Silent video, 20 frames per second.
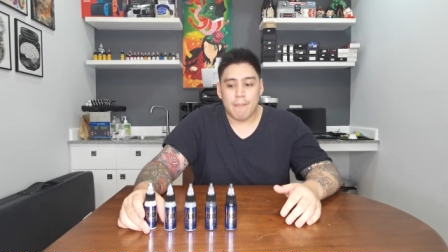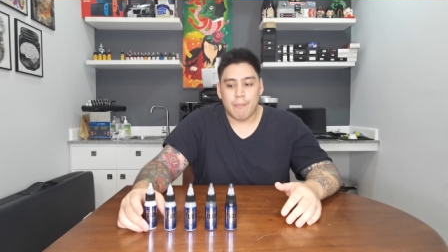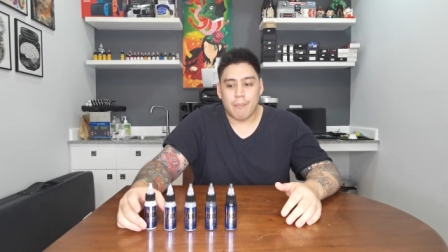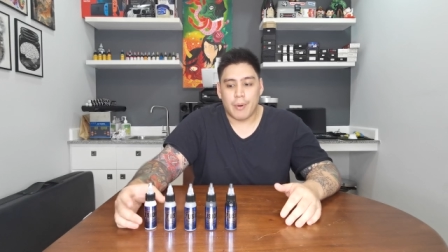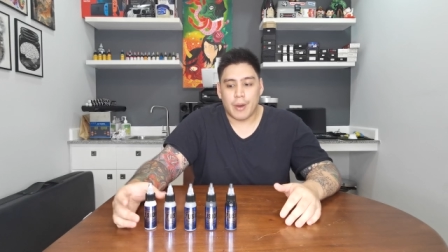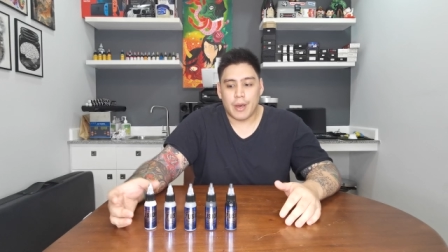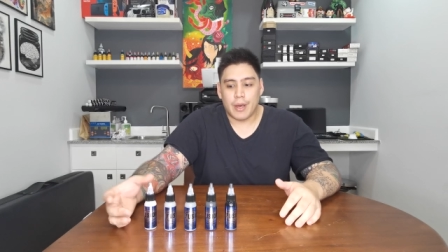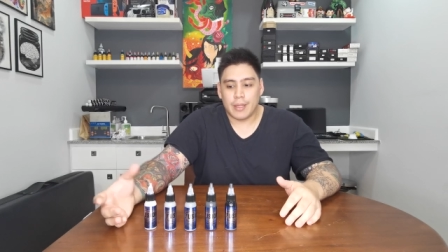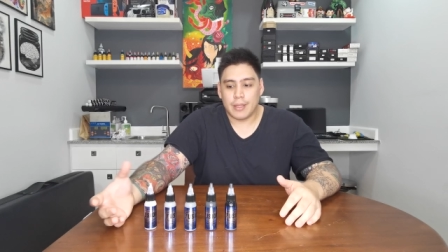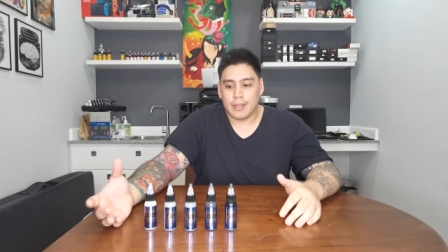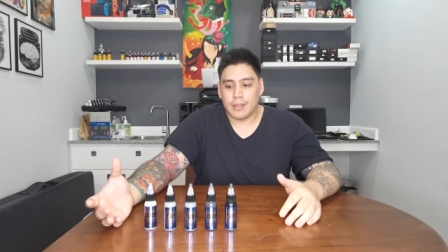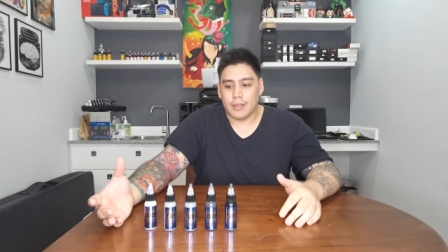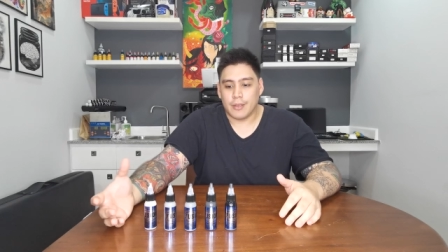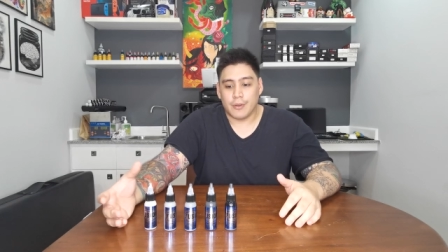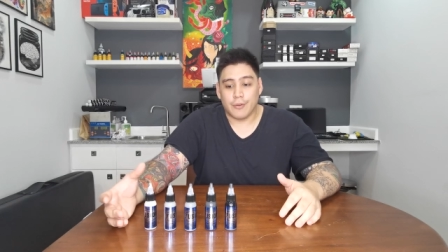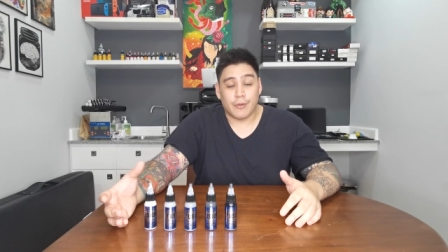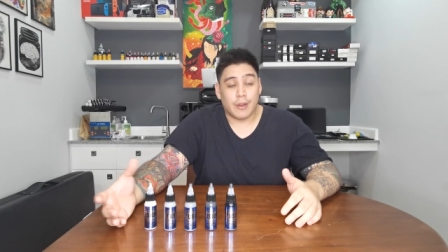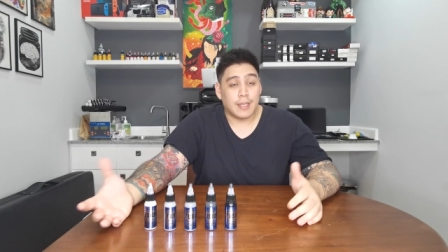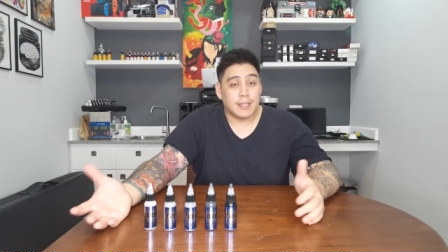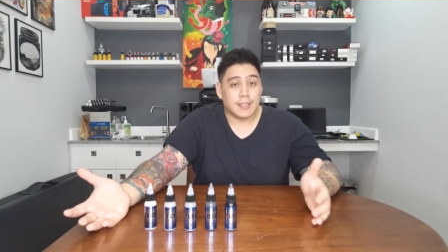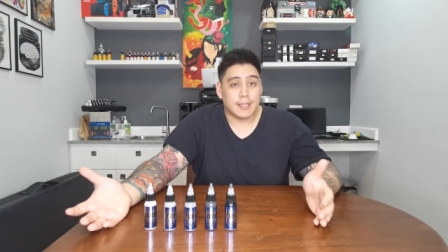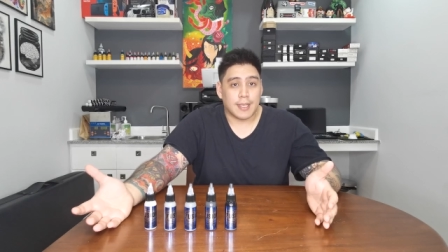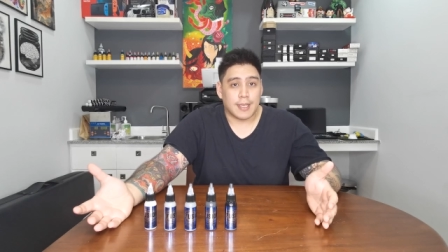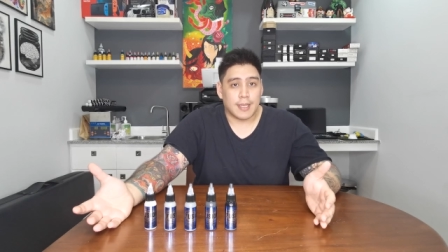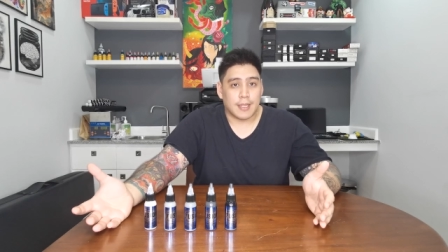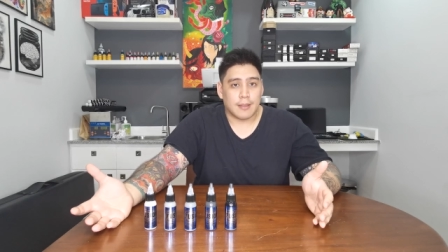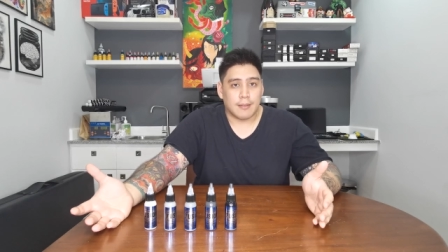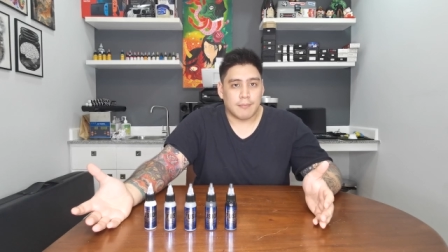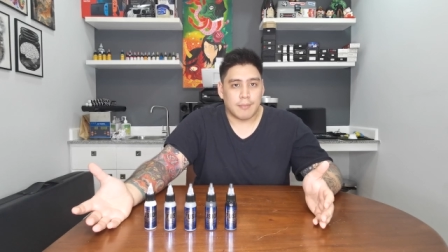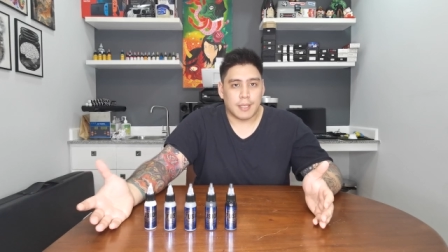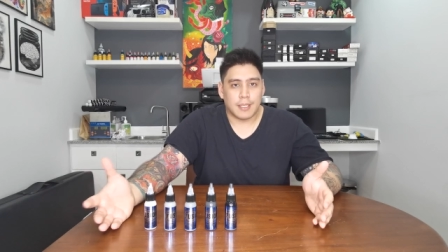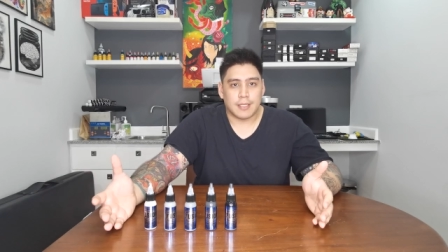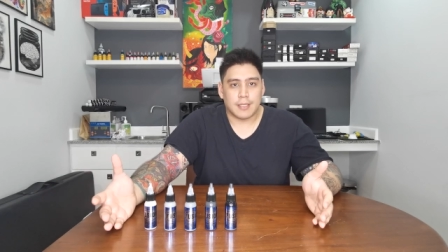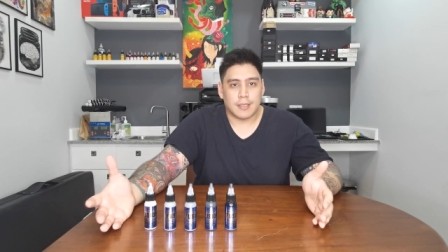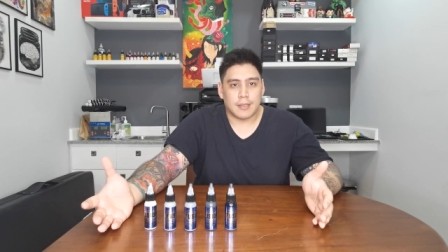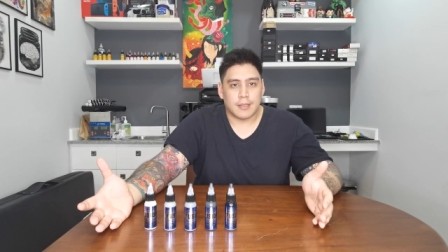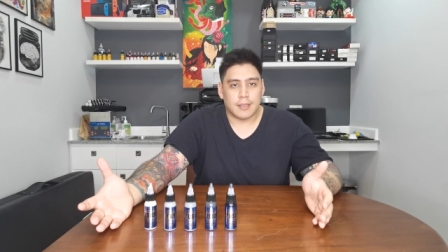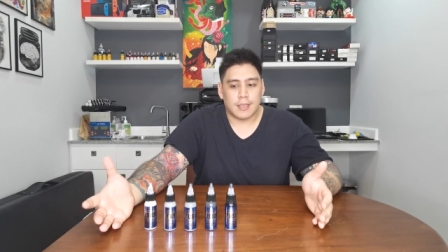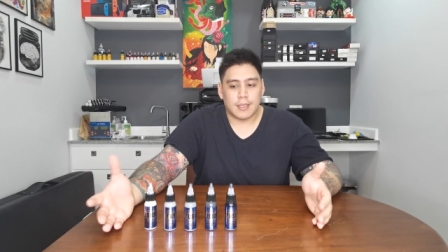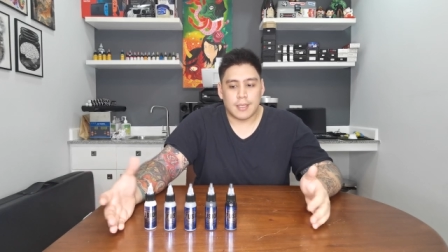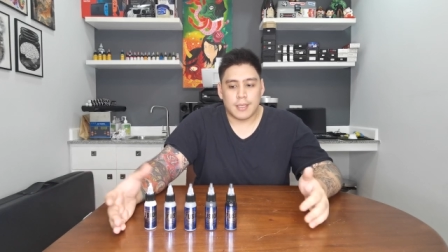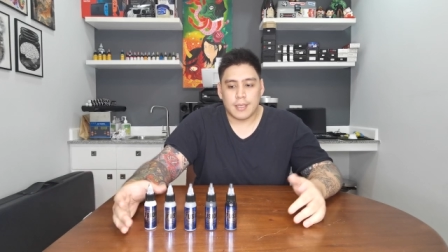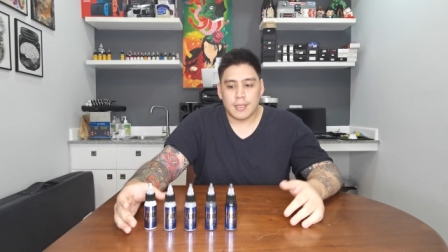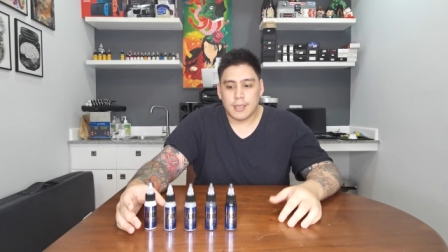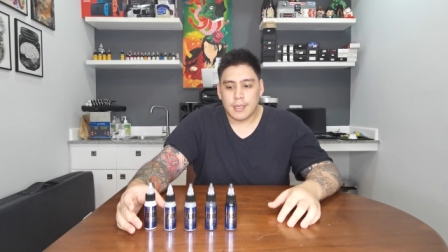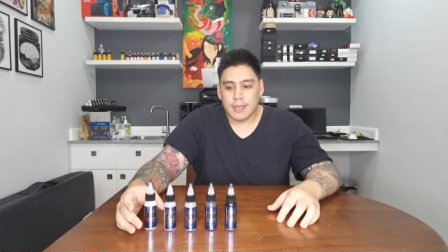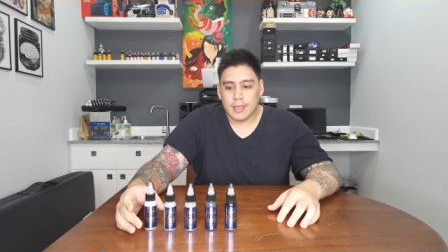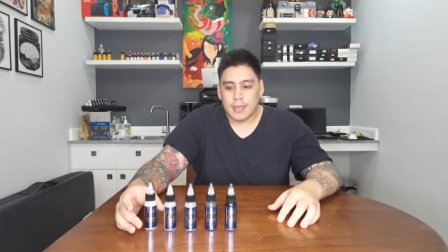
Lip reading: I bought a gray set basically.